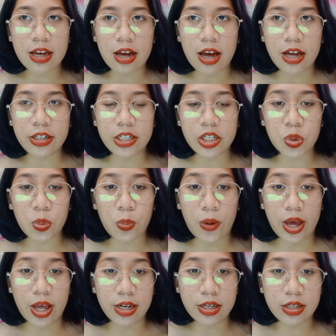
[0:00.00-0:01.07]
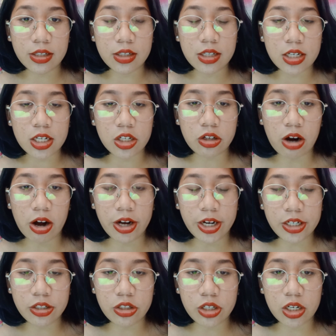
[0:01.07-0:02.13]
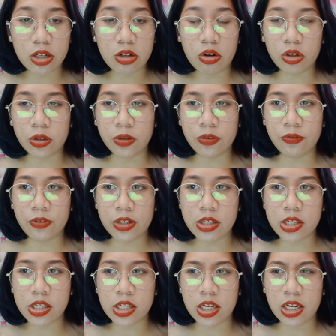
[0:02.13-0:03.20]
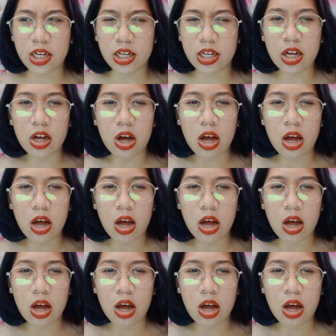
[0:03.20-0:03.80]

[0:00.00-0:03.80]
and as well encouraging or convincing